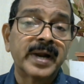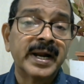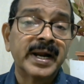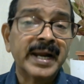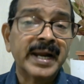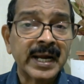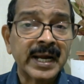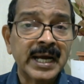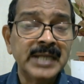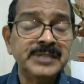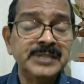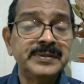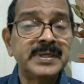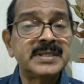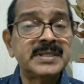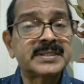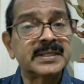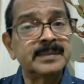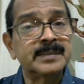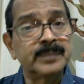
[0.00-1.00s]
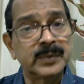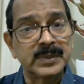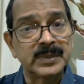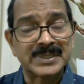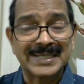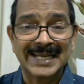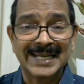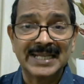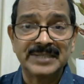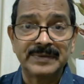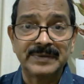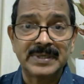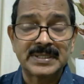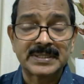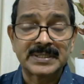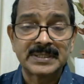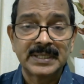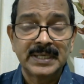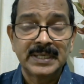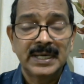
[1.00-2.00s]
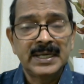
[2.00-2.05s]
undergraduates and postgraduates.